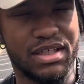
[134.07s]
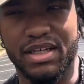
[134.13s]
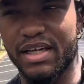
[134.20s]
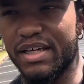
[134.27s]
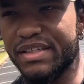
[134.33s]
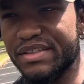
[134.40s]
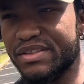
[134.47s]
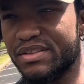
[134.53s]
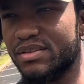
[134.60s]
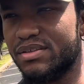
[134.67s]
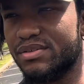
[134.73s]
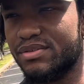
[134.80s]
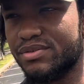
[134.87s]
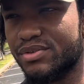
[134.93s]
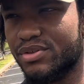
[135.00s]
And
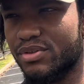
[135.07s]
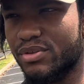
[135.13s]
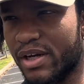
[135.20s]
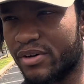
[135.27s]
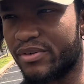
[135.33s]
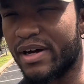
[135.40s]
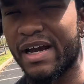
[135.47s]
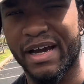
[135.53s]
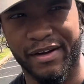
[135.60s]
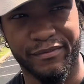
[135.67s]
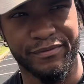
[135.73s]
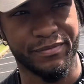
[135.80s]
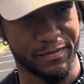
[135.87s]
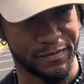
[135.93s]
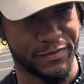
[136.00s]
two, I don't have,
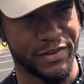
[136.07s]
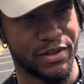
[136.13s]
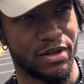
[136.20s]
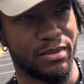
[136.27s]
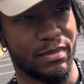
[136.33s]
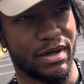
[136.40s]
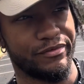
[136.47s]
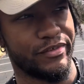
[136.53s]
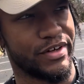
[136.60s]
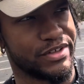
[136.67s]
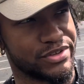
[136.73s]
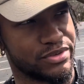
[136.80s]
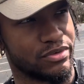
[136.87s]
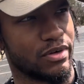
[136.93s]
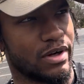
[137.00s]
you know, my
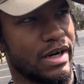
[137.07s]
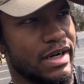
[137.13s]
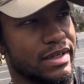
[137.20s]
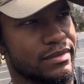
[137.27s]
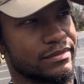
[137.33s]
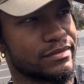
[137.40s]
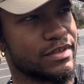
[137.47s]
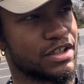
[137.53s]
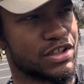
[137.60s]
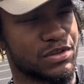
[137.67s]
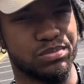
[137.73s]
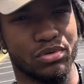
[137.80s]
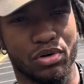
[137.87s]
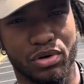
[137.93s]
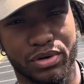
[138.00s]
friends who I
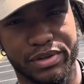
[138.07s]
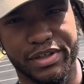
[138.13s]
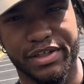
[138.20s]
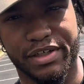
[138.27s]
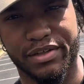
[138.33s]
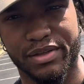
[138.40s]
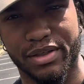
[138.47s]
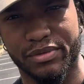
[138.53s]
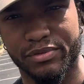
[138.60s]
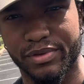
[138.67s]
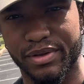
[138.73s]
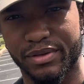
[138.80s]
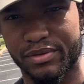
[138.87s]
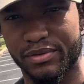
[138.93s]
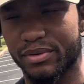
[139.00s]
explored anything
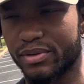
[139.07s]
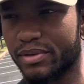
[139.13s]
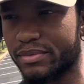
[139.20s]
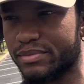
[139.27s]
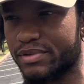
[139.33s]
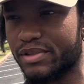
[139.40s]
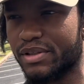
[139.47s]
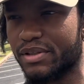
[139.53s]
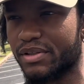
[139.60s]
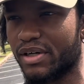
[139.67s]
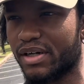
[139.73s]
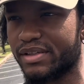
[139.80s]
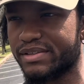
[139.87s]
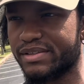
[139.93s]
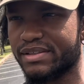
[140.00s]
with or, you know,
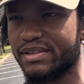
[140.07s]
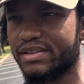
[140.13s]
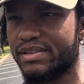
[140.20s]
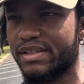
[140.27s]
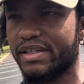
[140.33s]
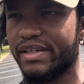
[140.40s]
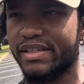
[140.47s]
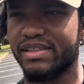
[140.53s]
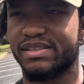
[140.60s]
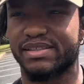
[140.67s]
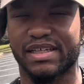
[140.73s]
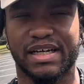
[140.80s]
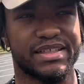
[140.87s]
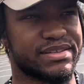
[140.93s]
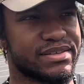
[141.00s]
gone to any
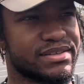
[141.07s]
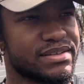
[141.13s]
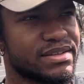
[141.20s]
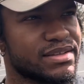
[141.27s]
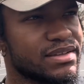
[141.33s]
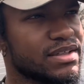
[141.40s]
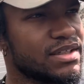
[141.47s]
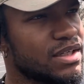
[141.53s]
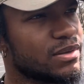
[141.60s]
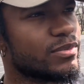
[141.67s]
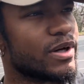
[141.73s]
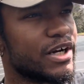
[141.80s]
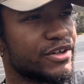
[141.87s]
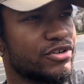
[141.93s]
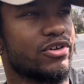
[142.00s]
sites to see.
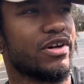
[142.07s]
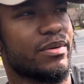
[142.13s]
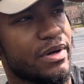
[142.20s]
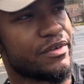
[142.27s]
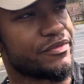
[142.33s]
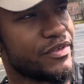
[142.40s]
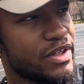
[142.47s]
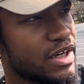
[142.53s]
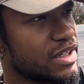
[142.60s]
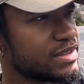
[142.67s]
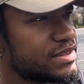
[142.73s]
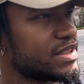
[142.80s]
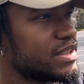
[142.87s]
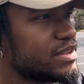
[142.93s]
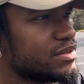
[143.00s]
But I do have my
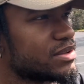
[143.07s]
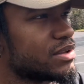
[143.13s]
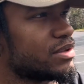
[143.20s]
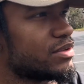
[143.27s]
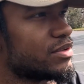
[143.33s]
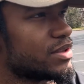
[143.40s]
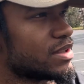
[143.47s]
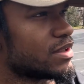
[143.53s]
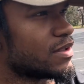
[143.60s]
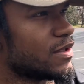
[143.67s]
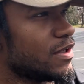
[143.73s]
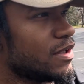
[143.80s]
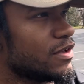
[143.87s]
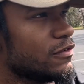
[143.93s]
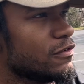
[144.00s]
fiance, you know, and
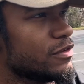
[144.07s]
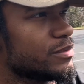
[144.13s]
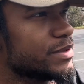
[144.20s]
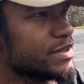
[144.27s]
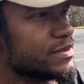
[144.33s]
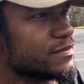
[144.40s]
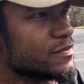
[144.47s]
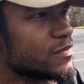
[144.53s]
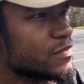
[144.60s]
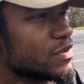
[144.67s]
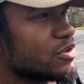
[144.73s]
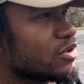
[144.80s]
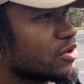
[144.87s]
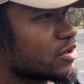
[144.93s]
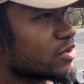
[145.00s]
we've been
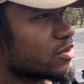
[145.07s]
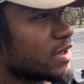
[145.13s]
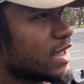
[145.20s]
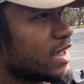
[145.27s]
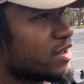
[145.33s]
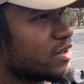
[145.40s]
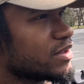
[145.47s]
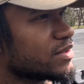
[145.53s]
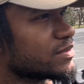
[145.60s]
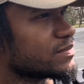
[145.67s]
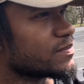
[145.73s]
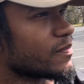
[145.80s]
going around and